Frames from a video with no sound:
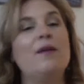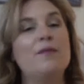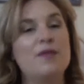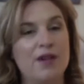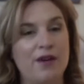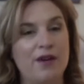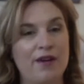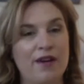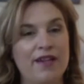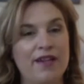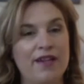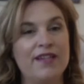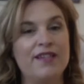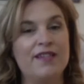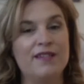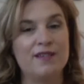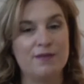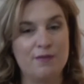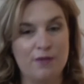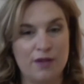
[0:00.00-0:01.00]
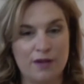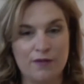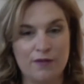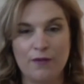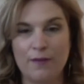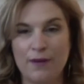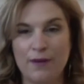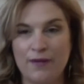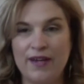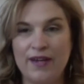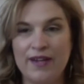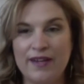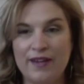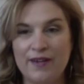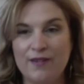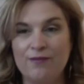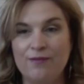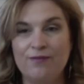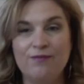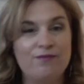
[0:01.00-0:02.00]
sorry, that doesn't work for me right
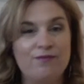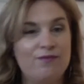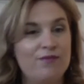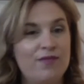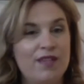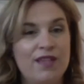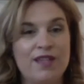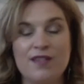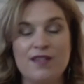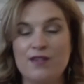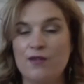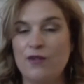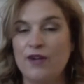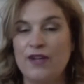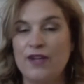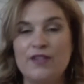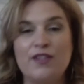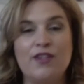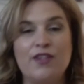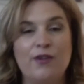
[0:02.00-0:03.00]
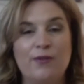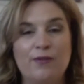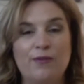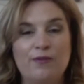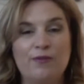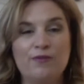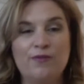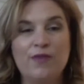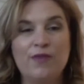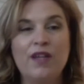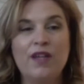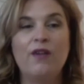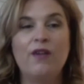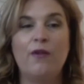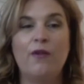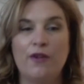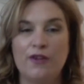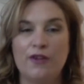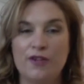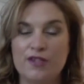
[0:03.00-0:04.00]
now, is great too.
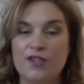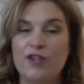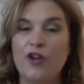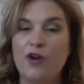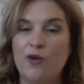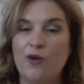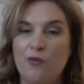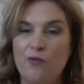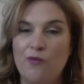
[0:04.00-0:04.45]
Or just no.